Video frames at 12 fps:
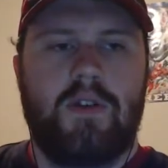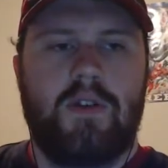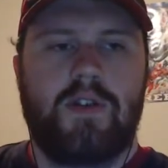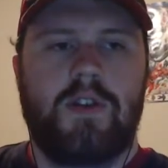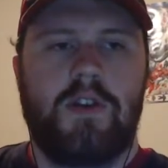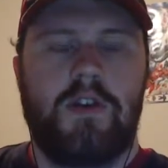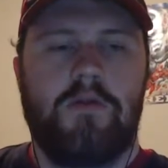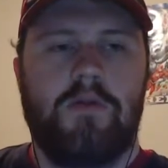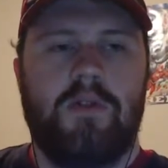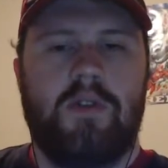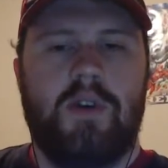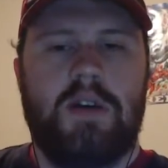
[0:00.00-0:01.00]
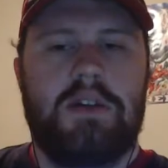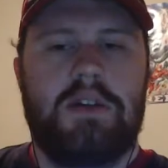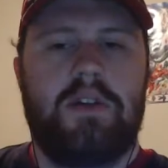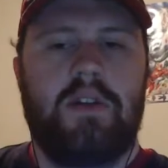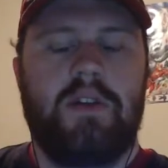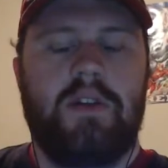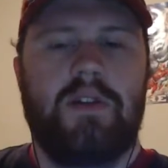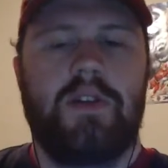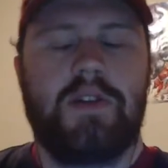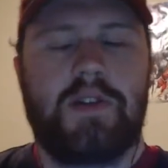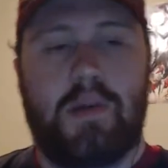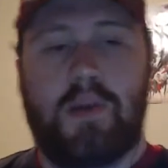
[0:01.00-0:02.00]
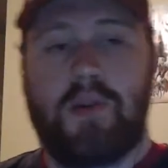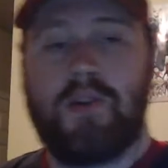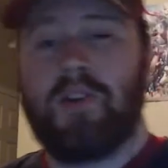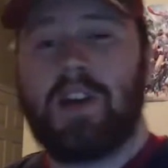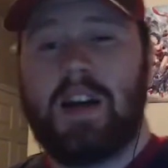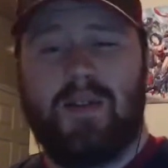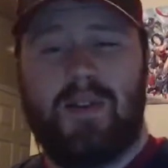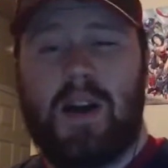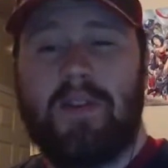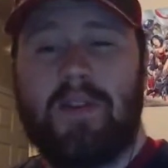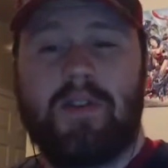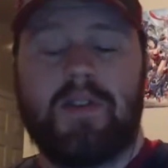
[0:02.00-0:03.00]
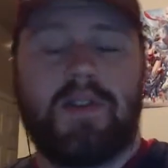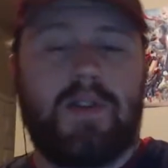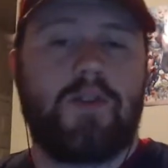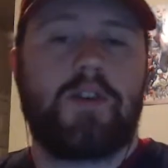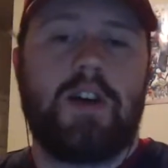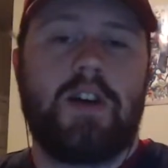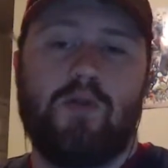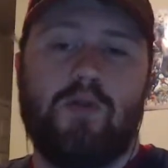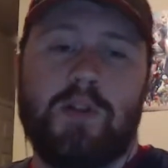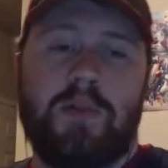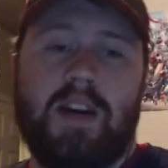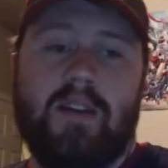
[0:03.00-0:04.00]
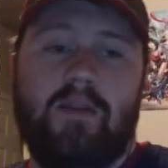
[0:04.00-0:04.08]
So this third cover, I thought this third cover was bad.